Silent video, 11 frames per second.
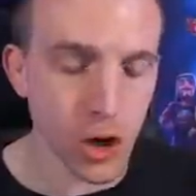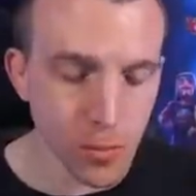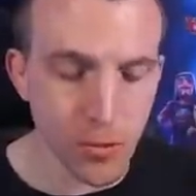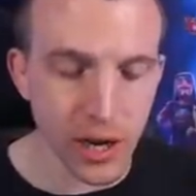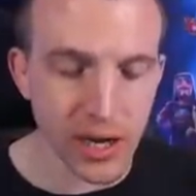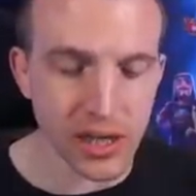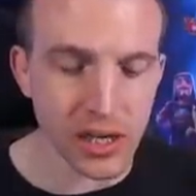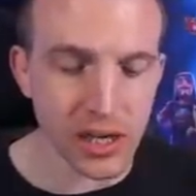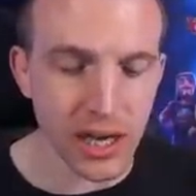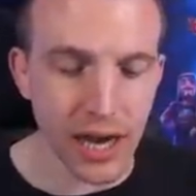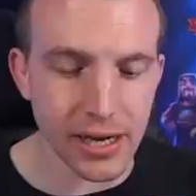Upgrade the
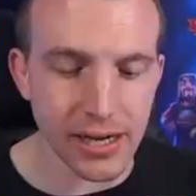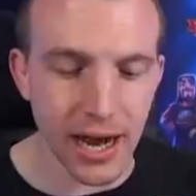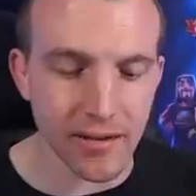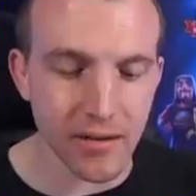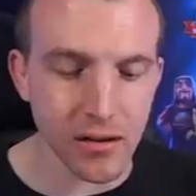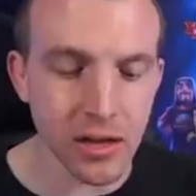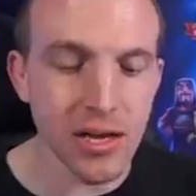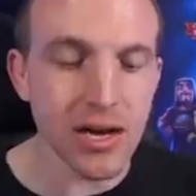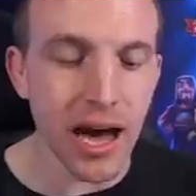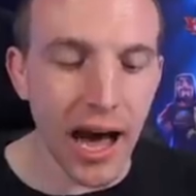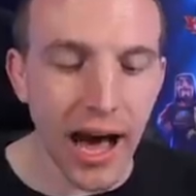Clan Castle
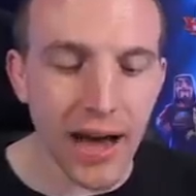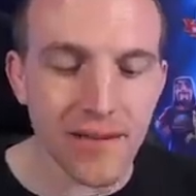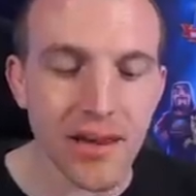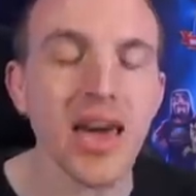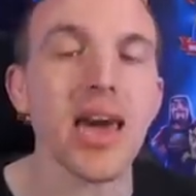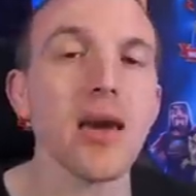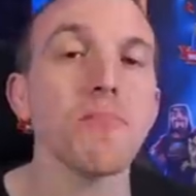as a